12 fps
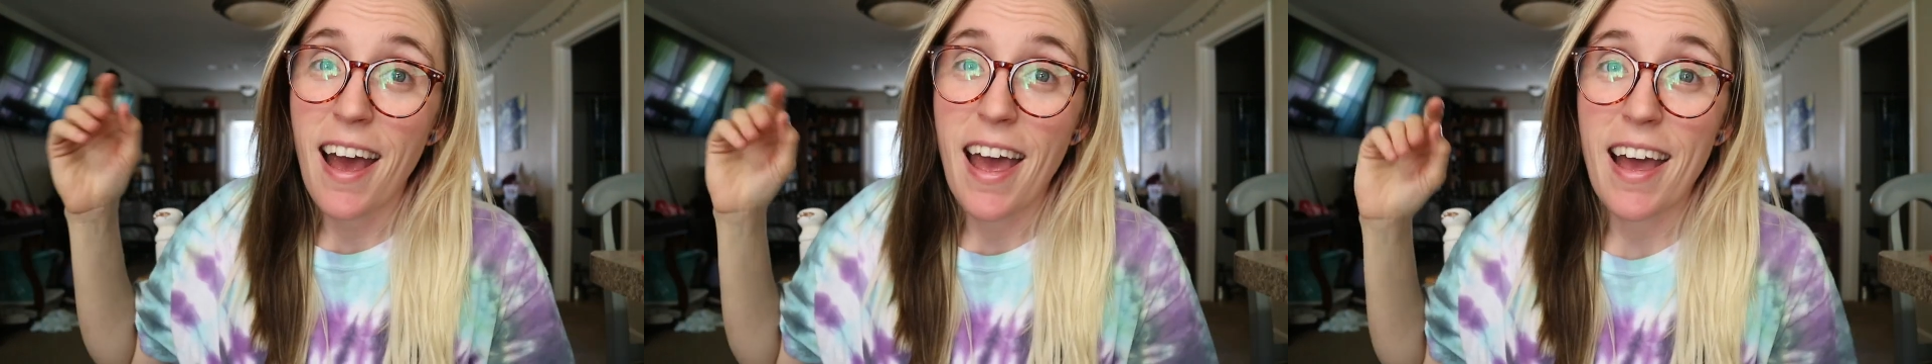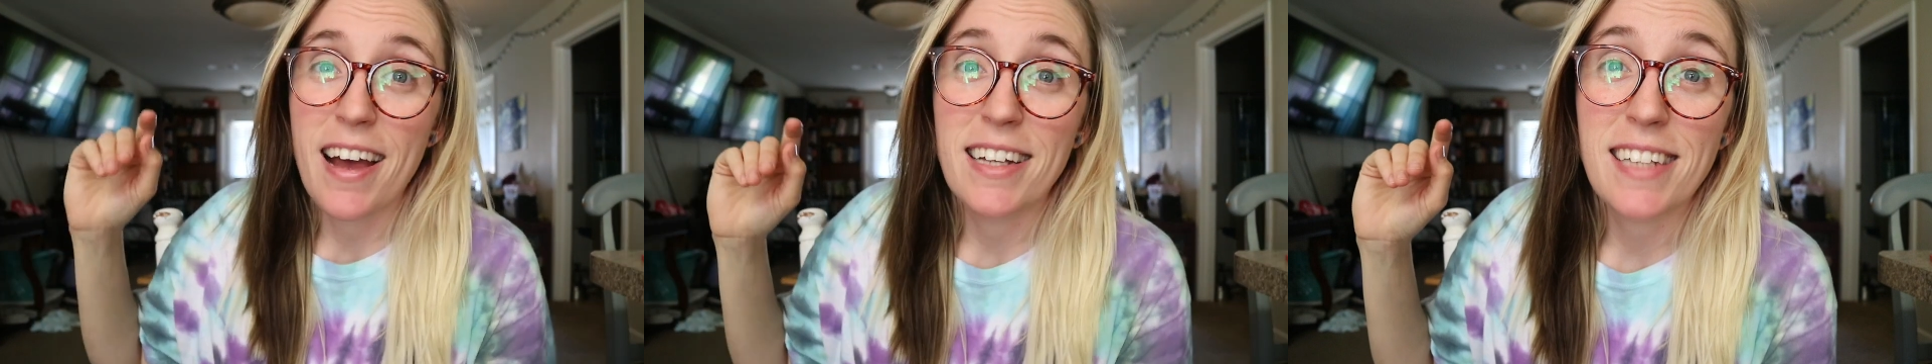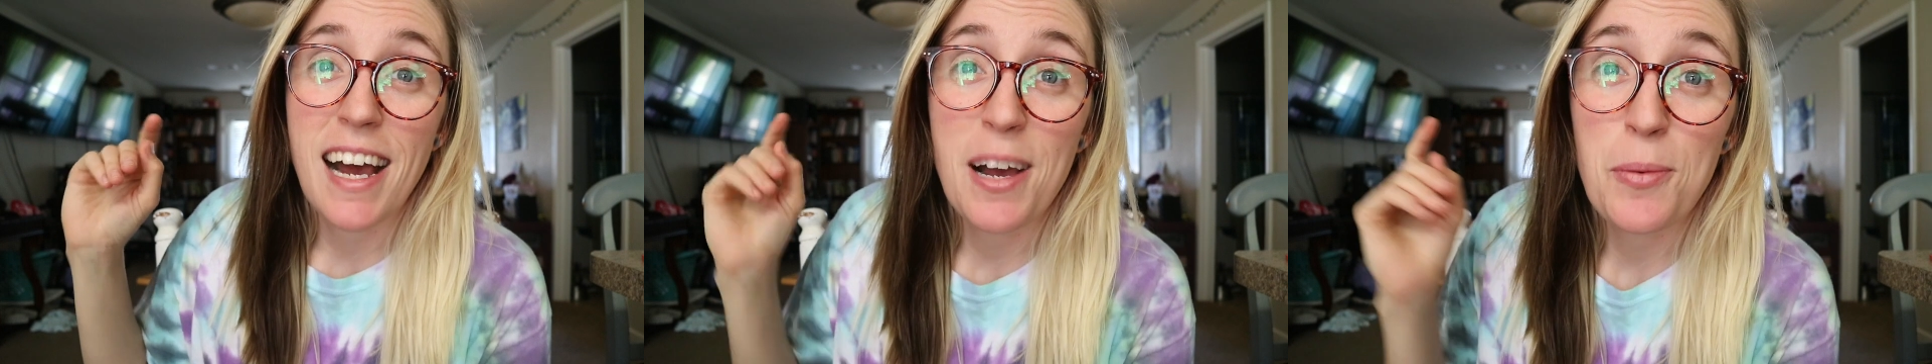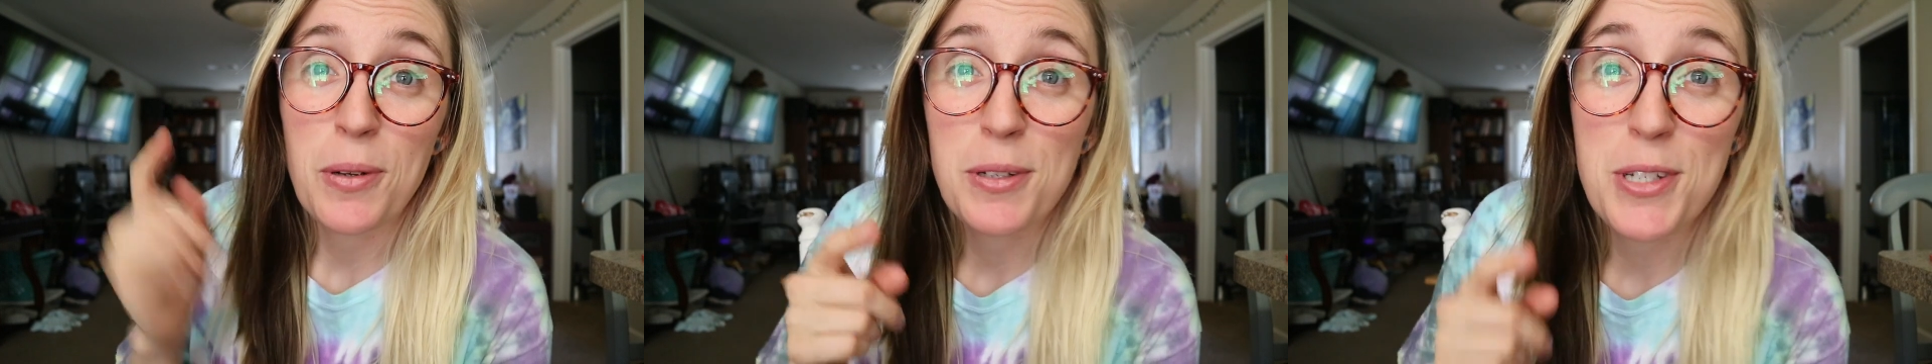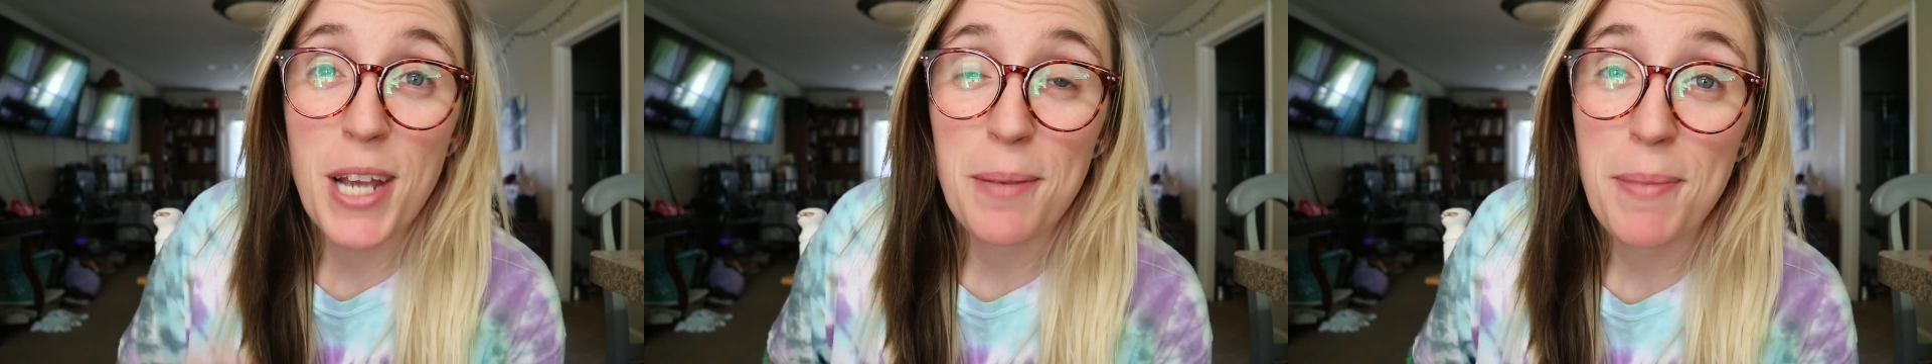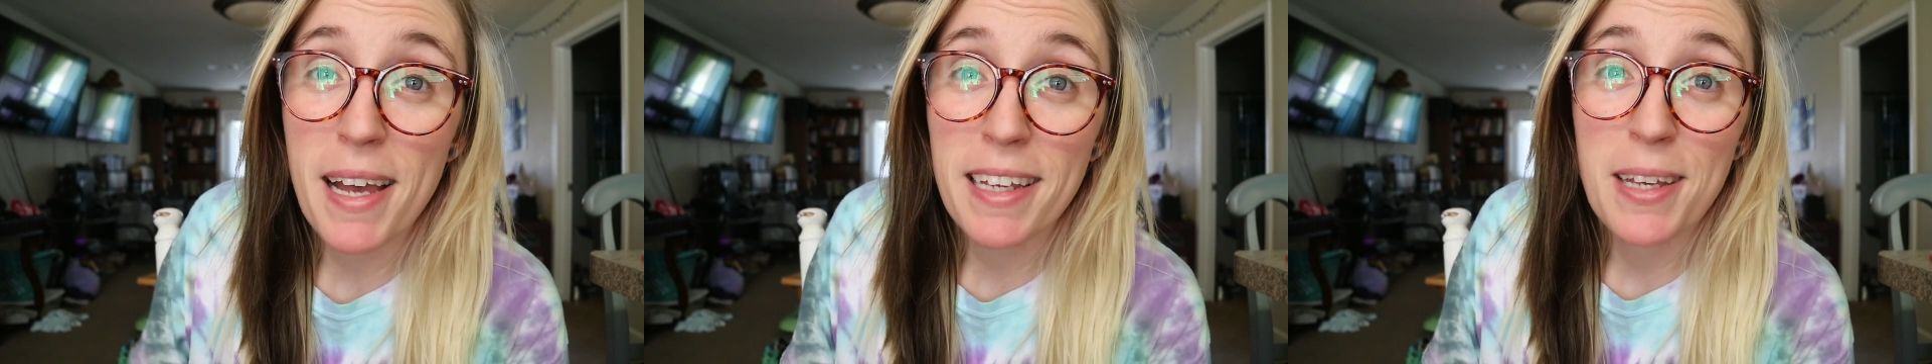And I will
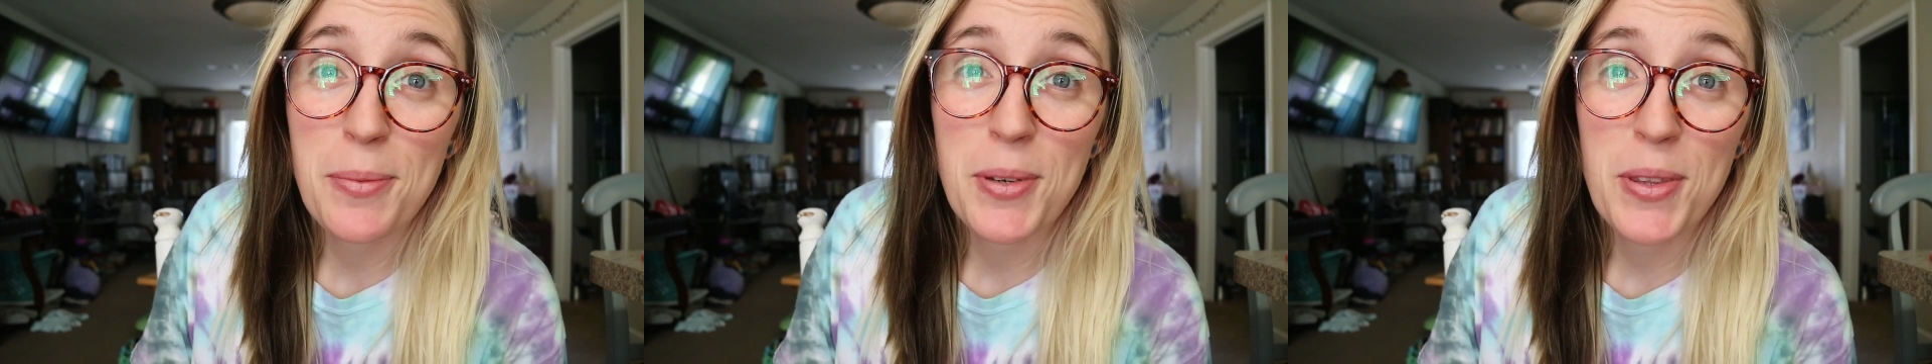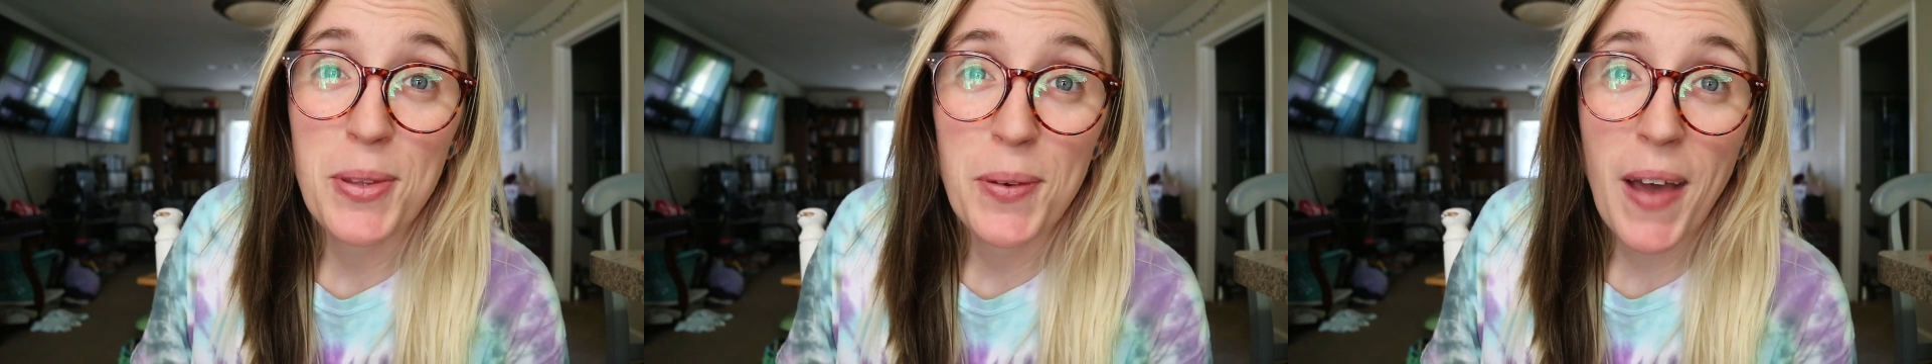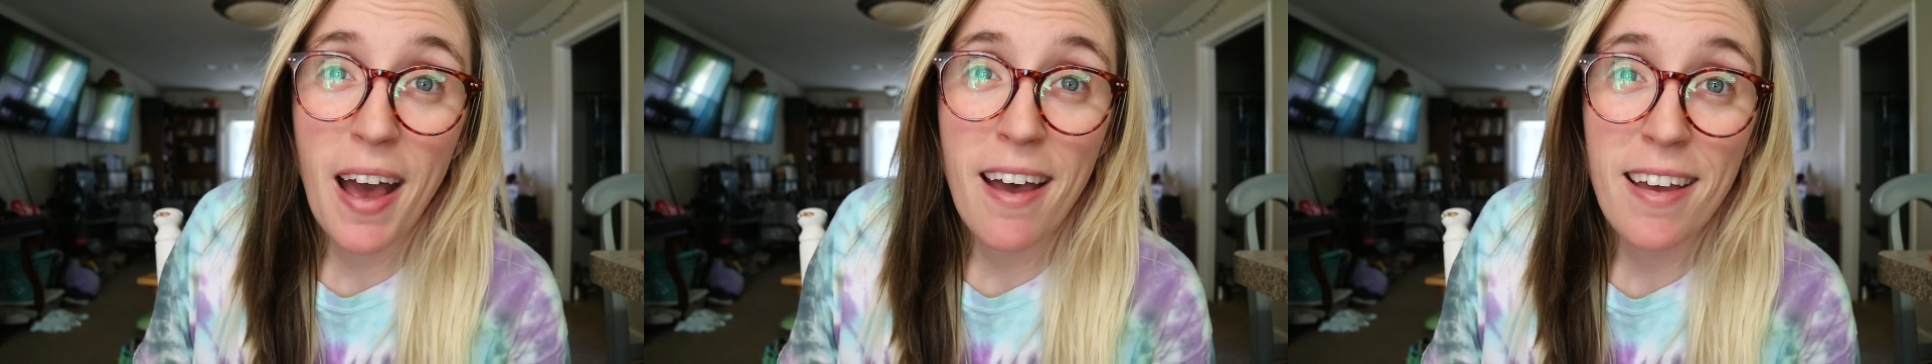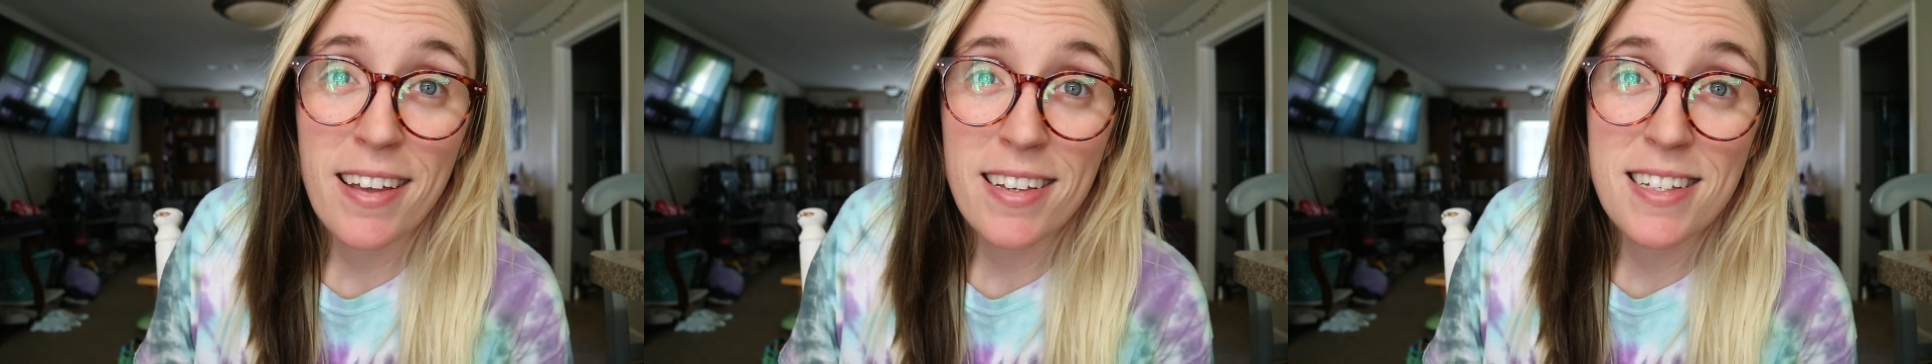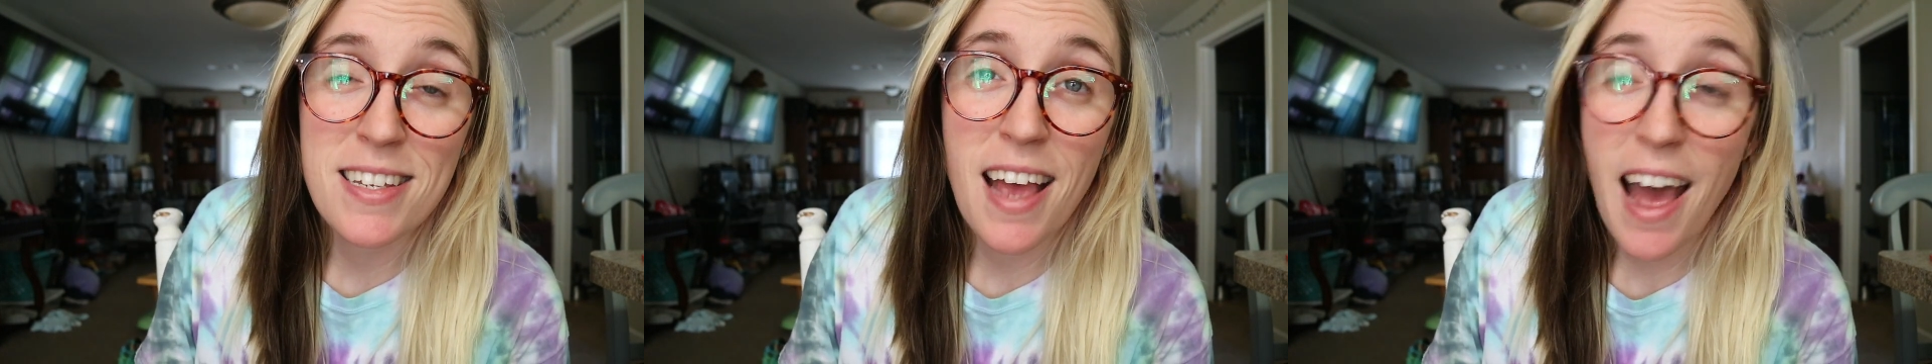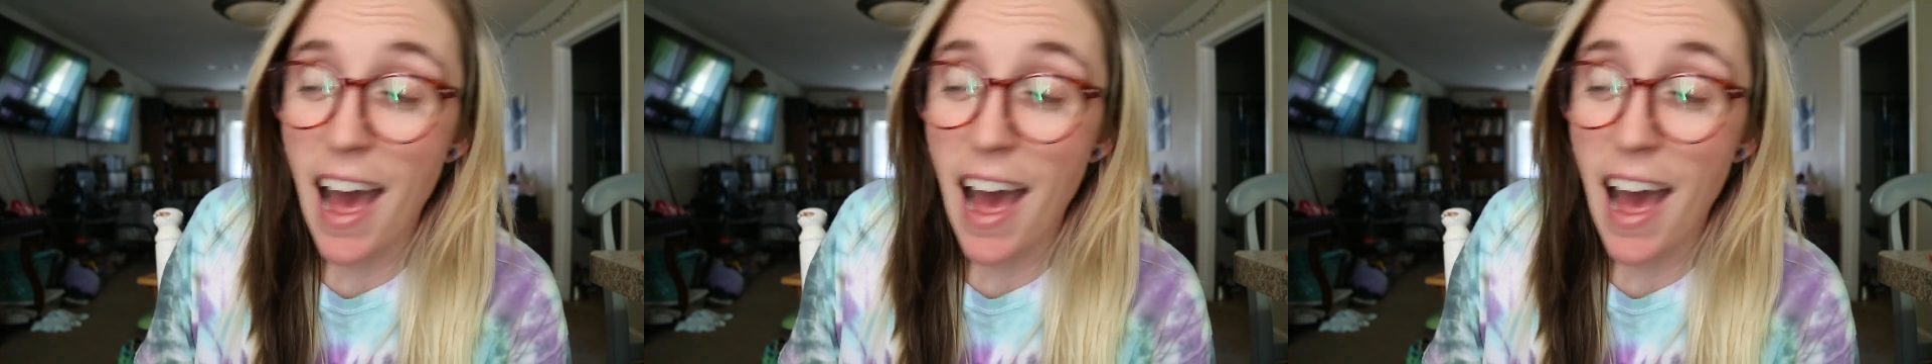check back in with you guys